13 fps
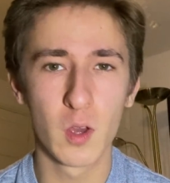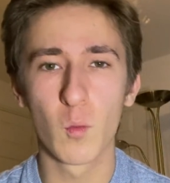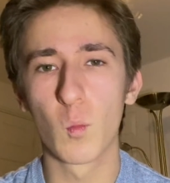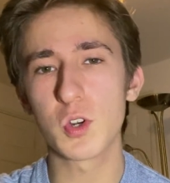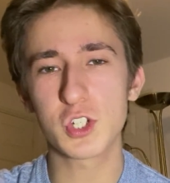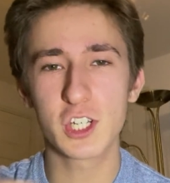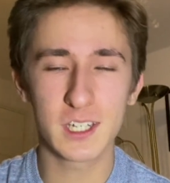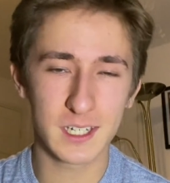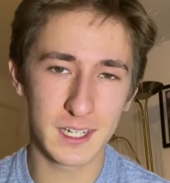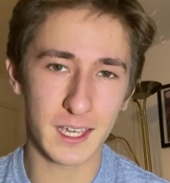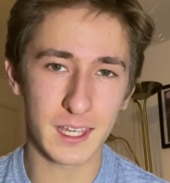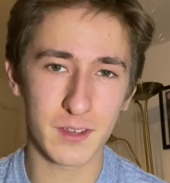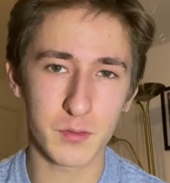What she did
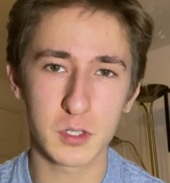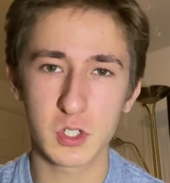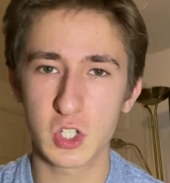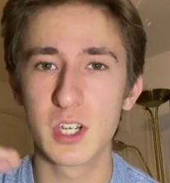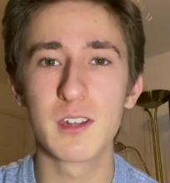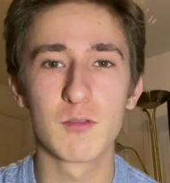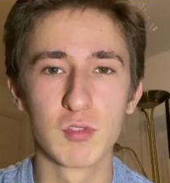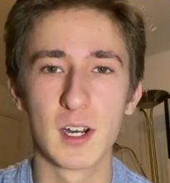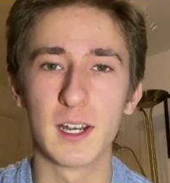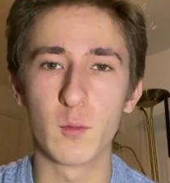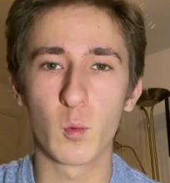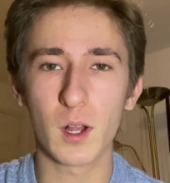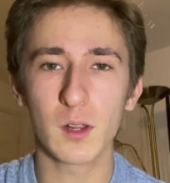get given, she did
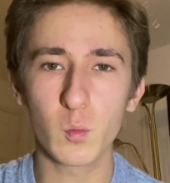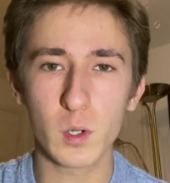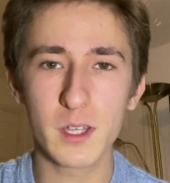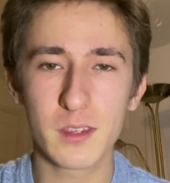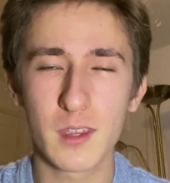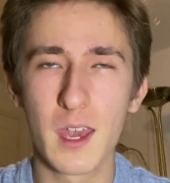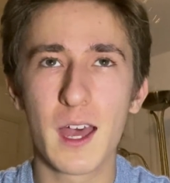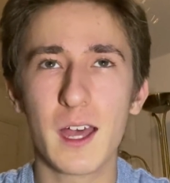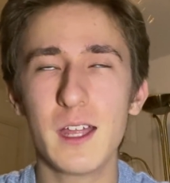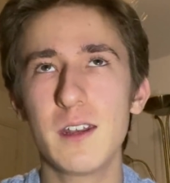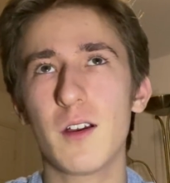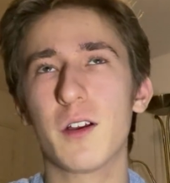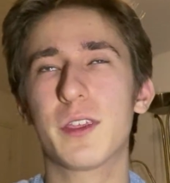really well with.
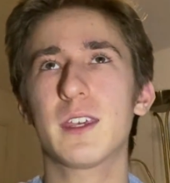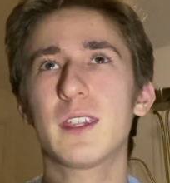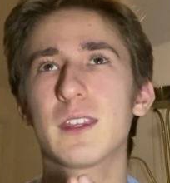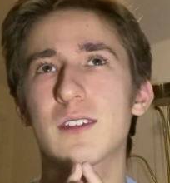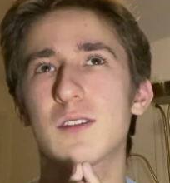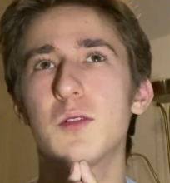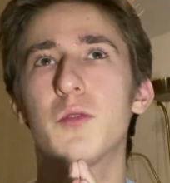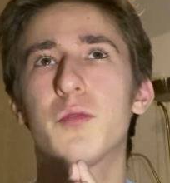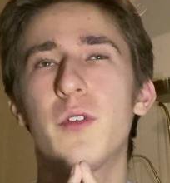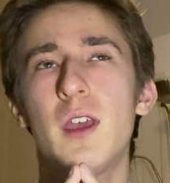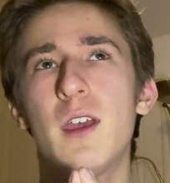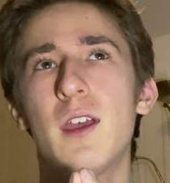And I think that sort of,